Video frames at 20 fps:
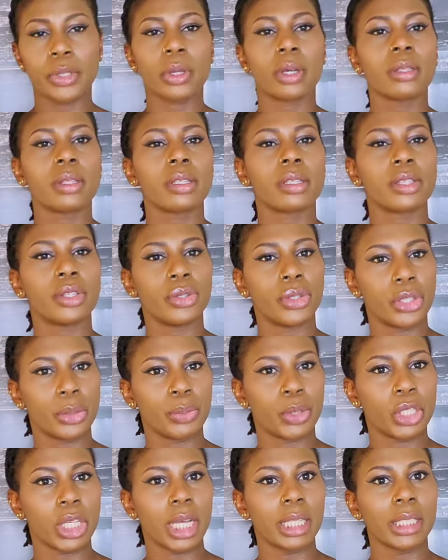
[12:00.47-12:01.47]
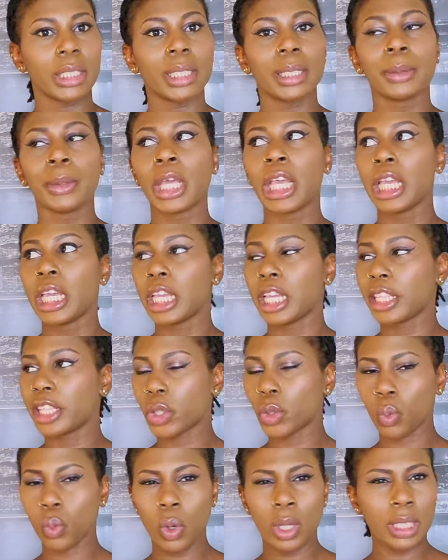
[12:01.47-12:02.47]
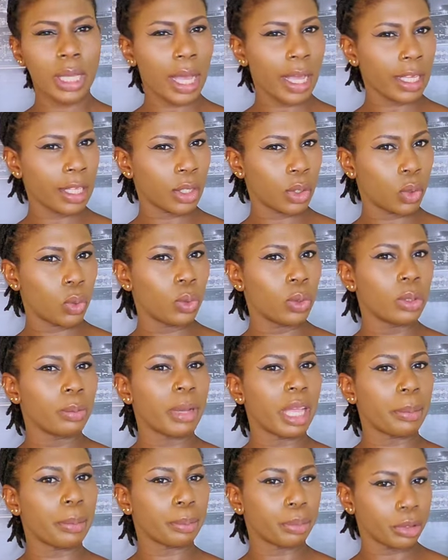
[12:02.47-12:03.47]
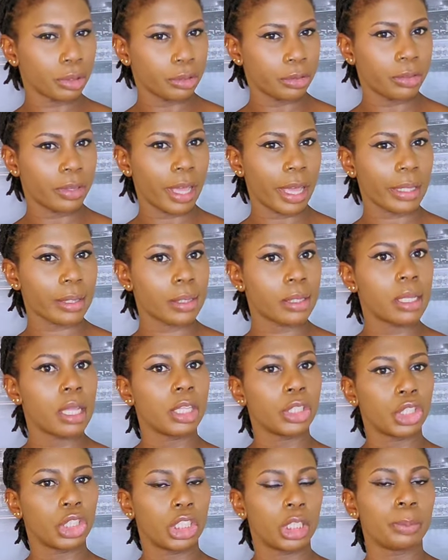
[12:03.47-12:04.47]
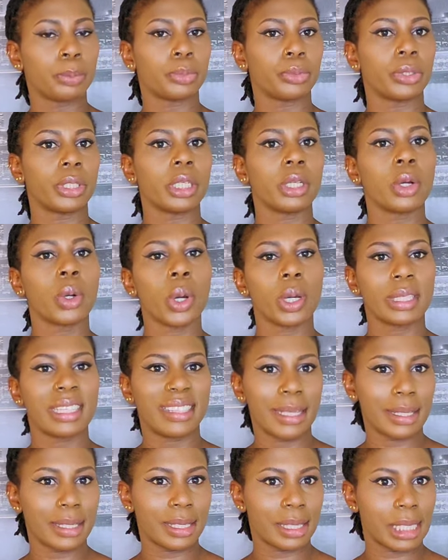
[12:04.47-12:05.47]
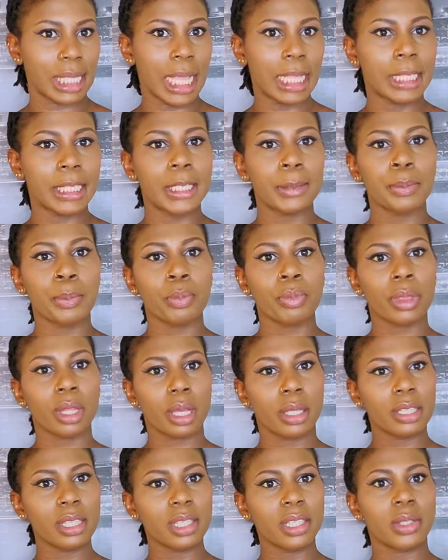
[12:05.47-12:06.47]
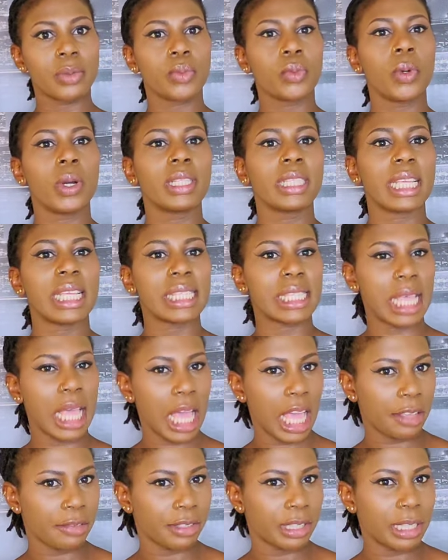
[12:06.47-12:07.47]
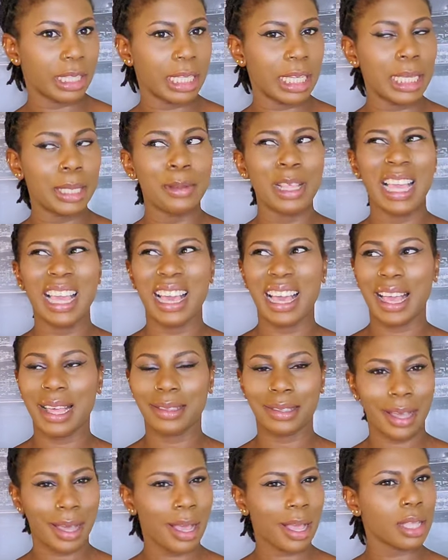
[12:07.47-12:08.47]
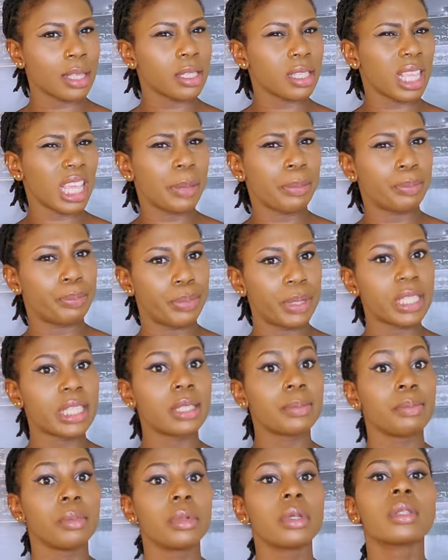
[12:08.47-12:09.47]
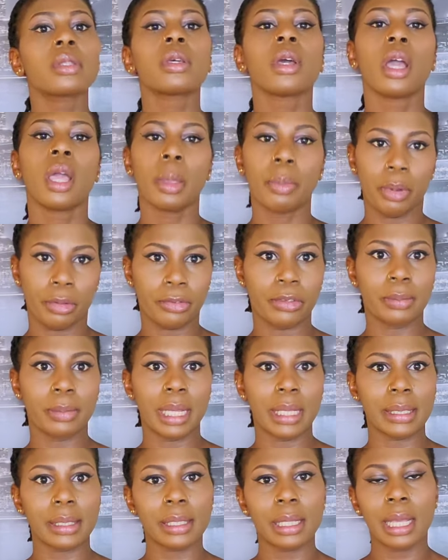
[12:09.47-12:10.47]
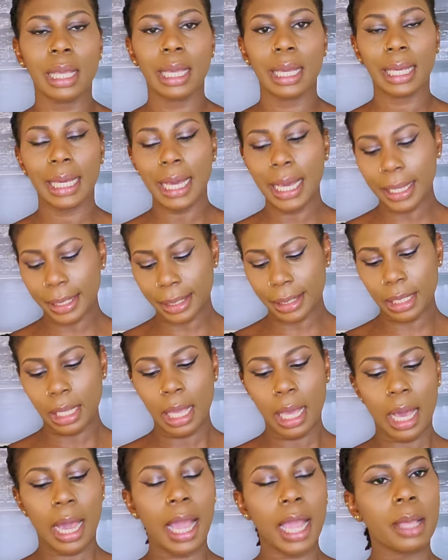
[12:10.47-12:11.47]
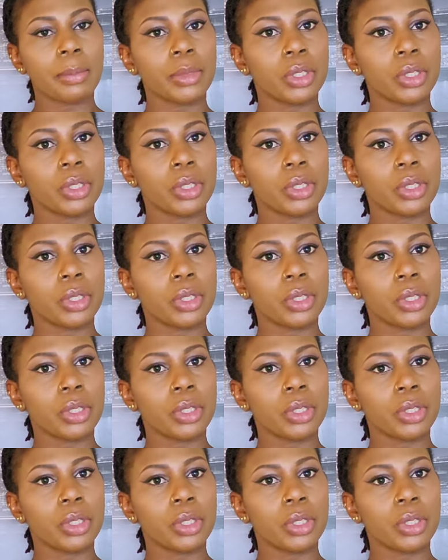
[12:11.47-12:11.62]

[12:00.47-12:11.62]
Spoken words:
on this YouTube channel. It is what I call my perfect Chypre holiday scent. This one is heavenly and has a beast mode performance. Guys, I am